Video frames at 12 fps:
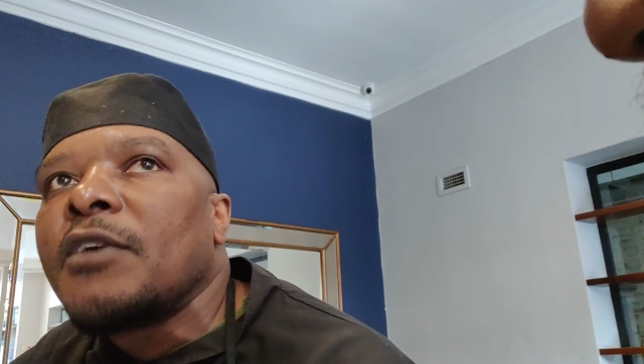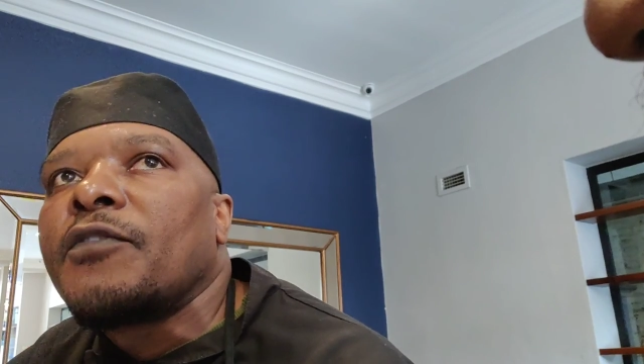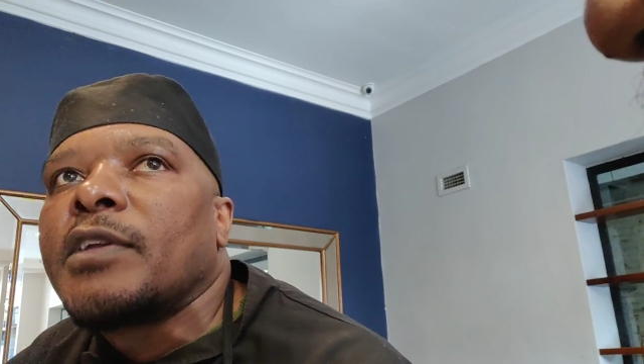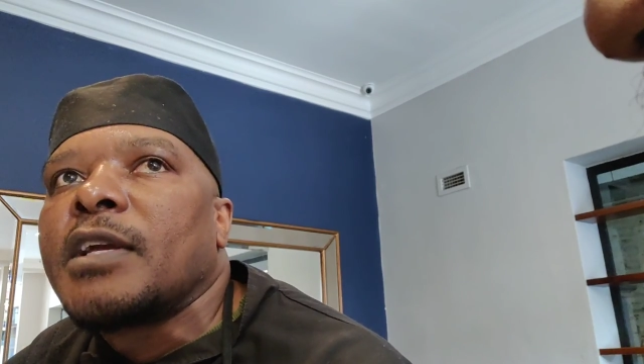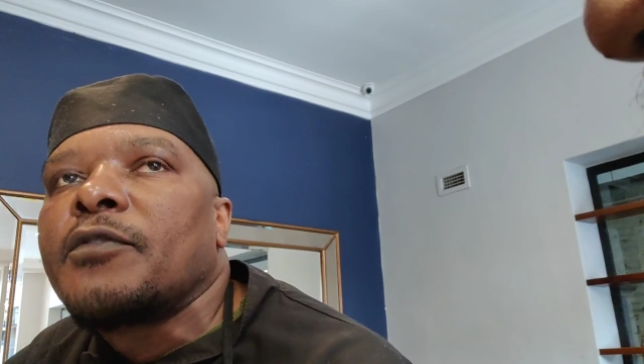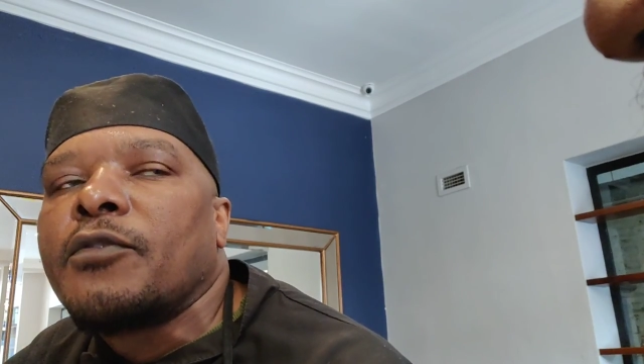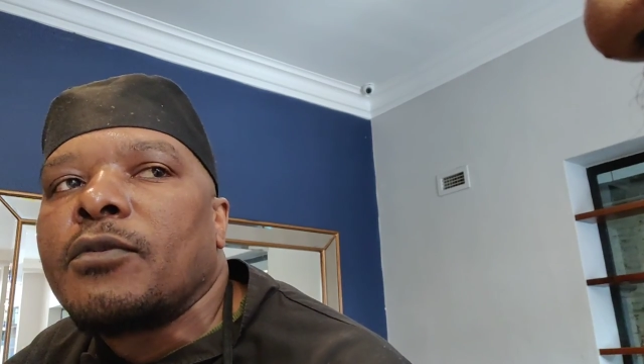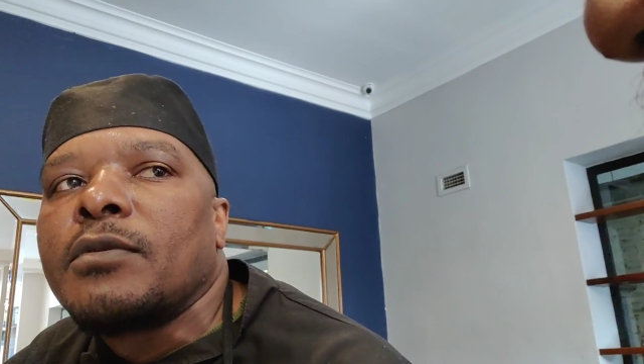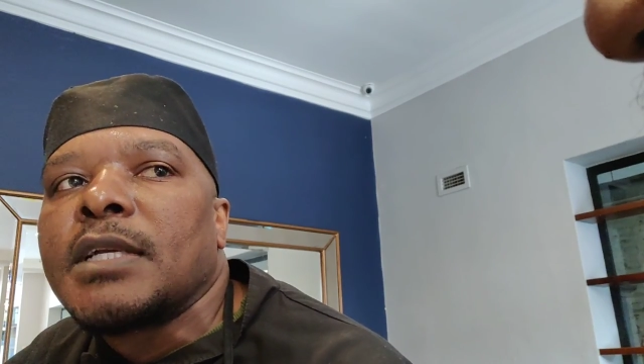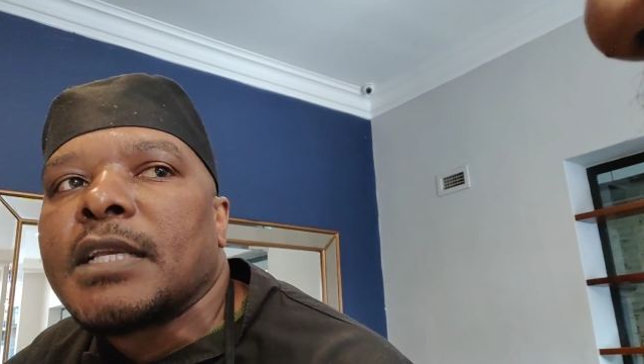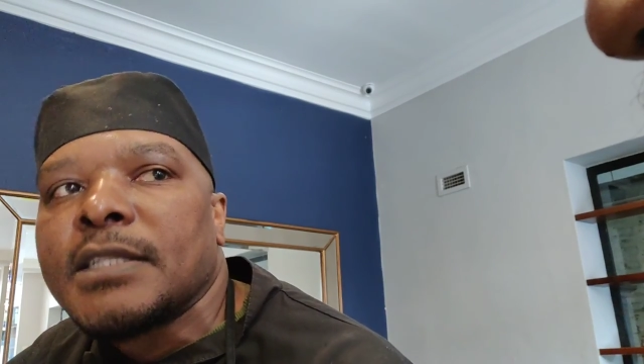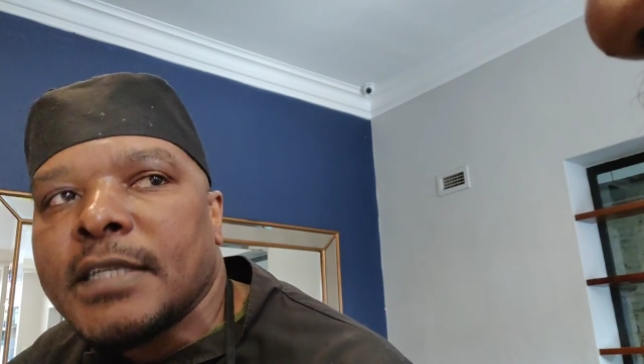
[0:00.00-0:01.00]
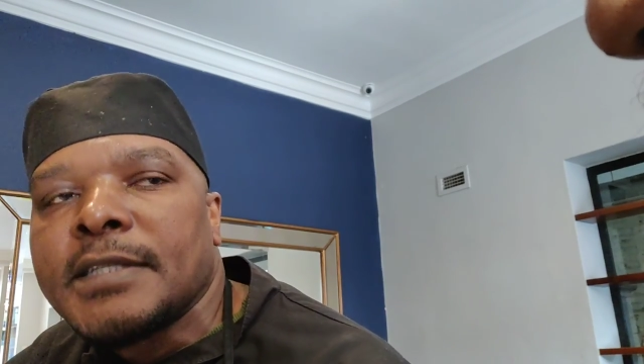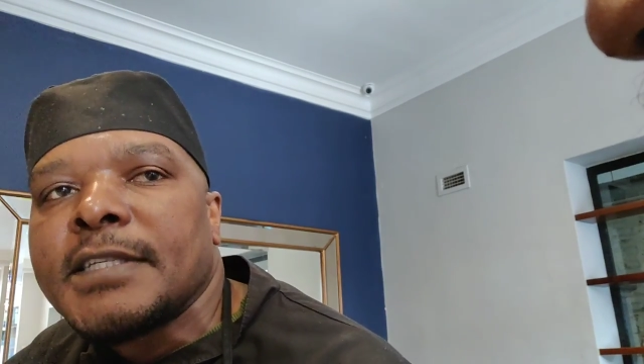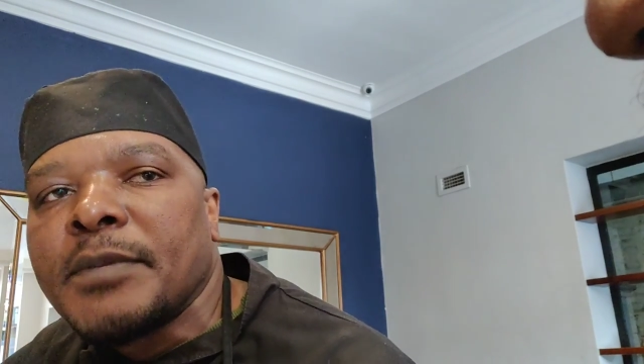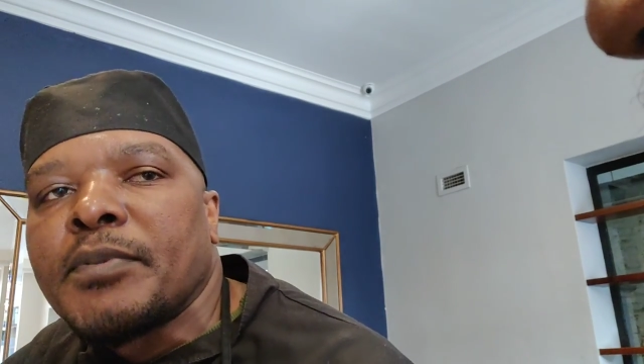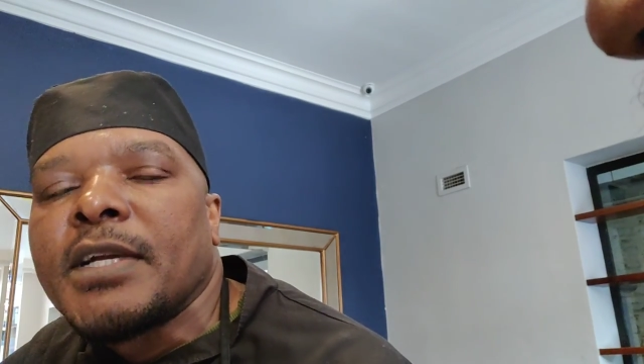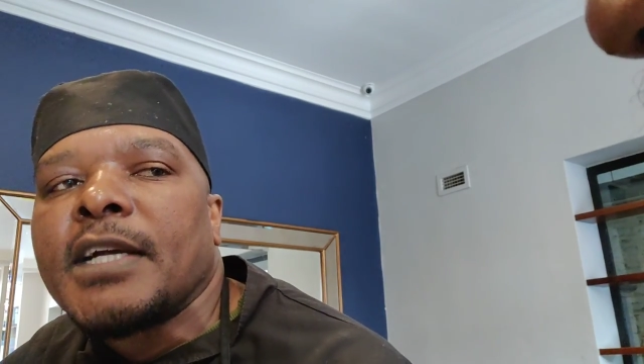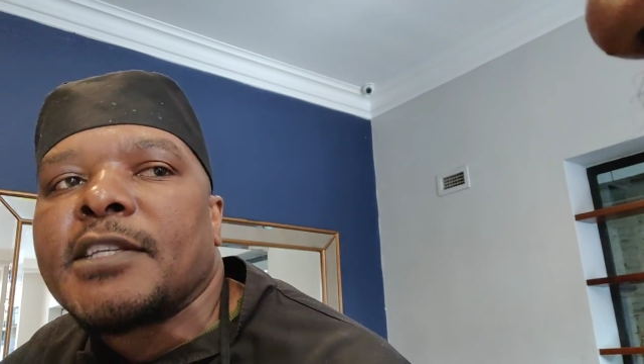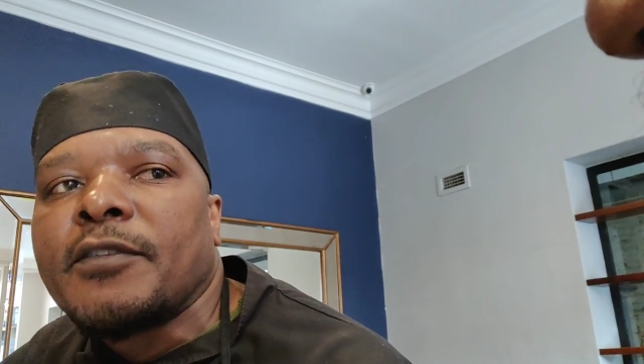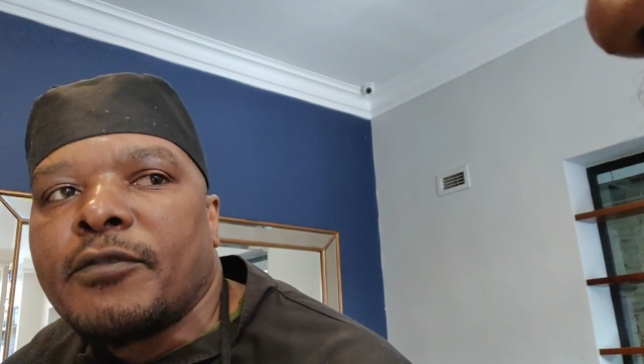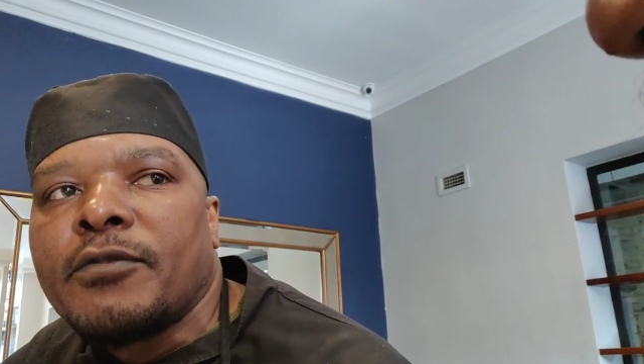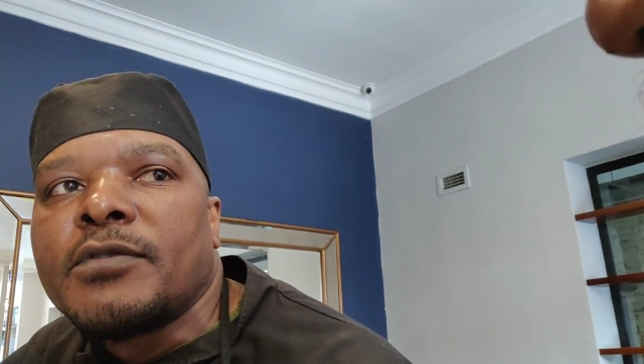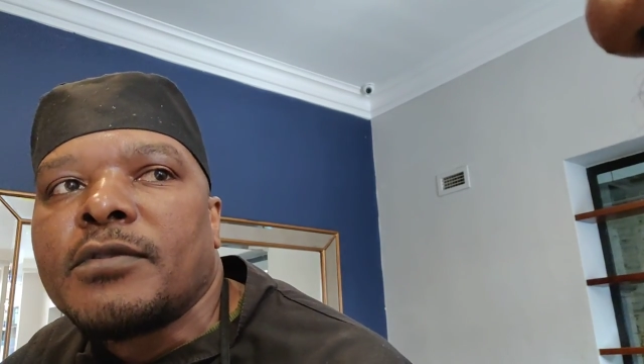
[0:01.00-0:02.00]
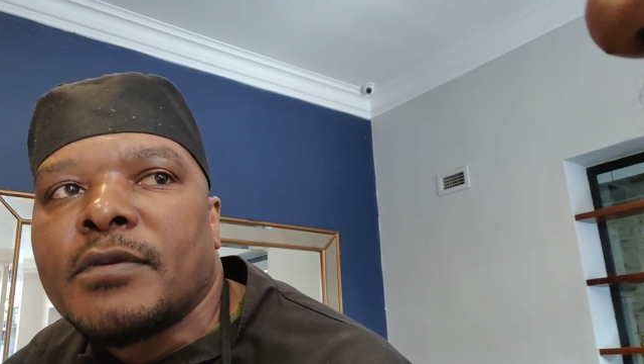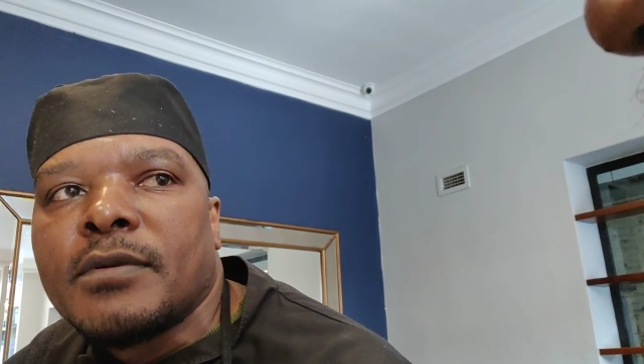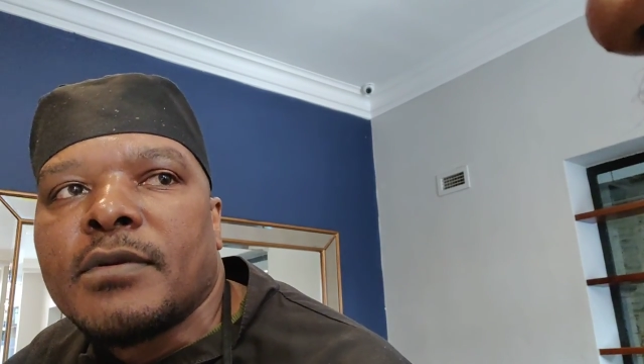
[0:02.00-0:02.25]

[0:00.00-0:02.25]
African food. Like it's a deep culture food.